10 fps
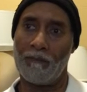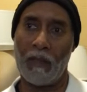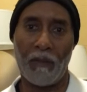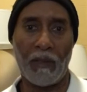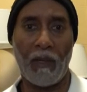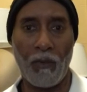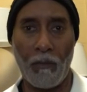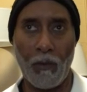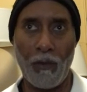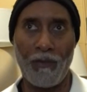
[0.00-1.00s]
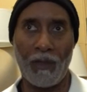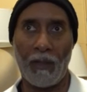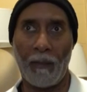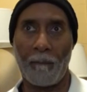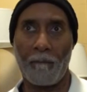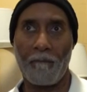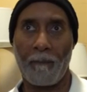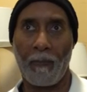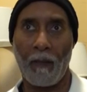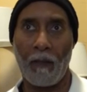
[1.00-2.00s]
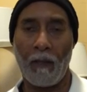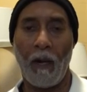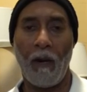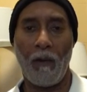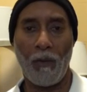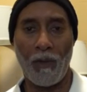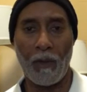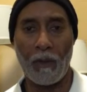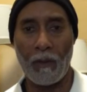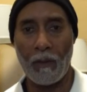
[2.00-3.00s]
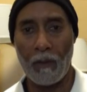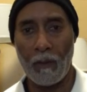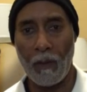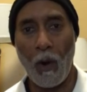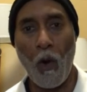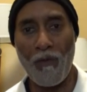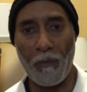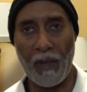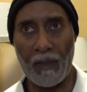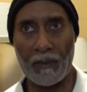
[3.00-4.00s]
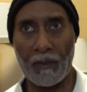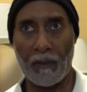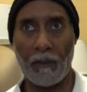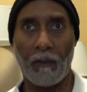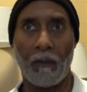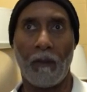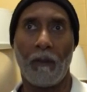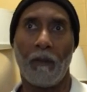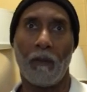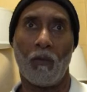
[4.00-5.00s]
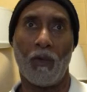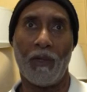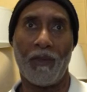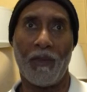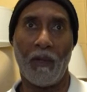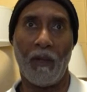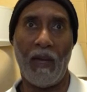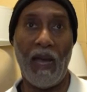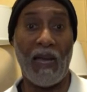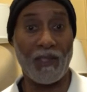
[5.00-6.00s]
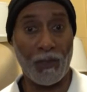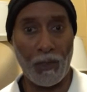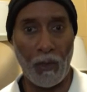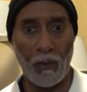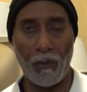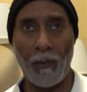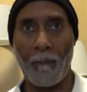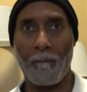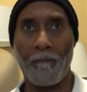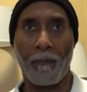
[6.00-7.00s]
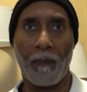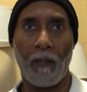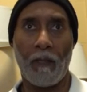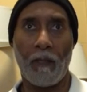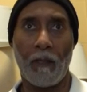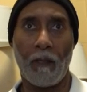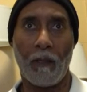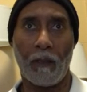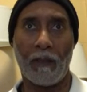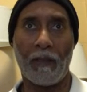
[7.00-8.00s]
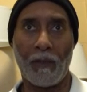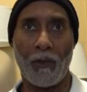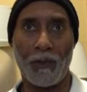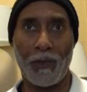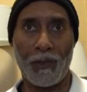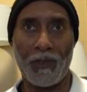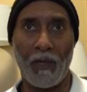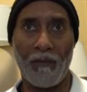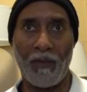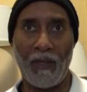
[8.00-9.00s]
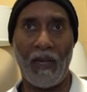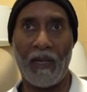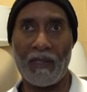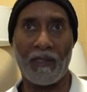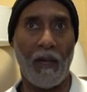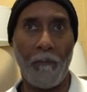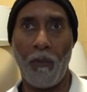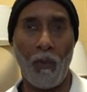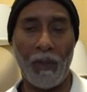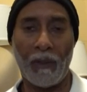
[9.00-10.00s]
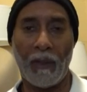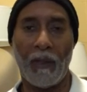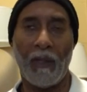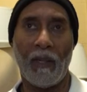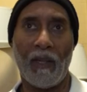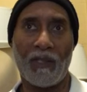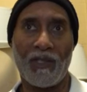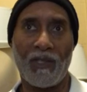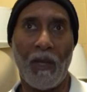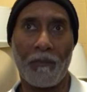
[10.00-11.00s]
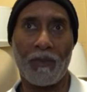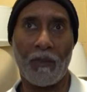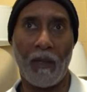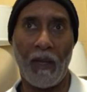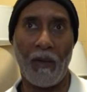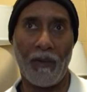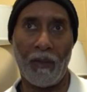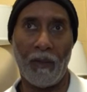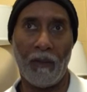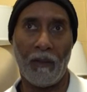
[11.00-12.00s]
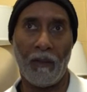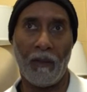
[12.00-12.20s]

they began removing all the overpainting with acetone, leading her to discover that at some point a stepped area